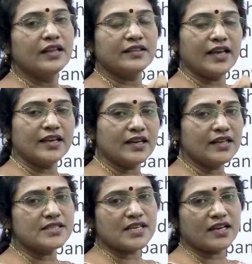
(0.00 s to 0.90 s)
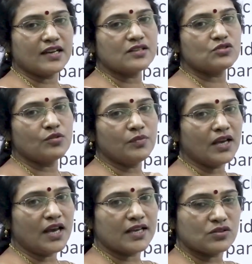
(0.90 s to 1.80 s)
The English Channel Swimming
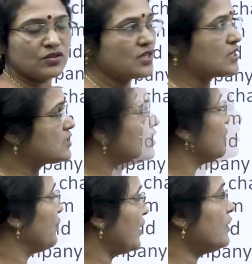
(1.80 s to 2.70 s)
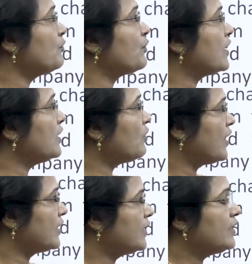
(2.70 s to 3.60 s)
Association were very
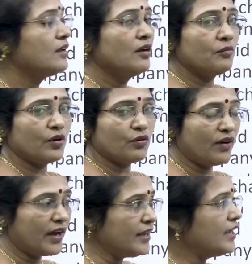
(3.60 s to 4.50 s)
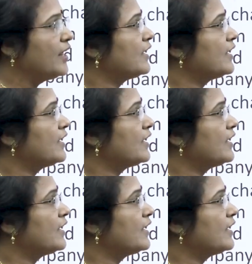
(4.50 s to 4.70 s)
worried. For why?